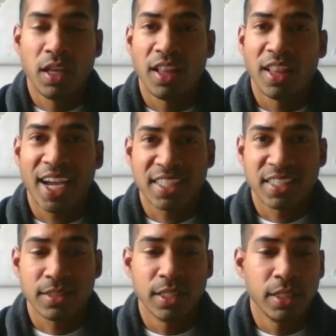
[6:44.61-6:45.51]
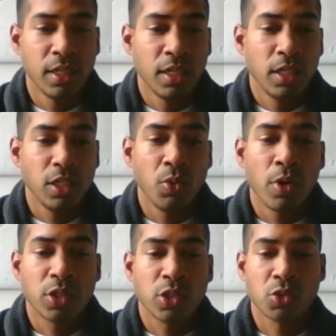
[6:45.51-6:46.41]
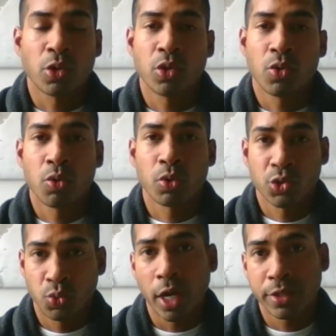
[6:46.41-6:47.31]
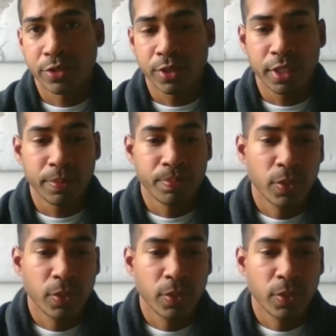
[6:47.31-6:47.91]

Lastly, you want to sort your orders wisely.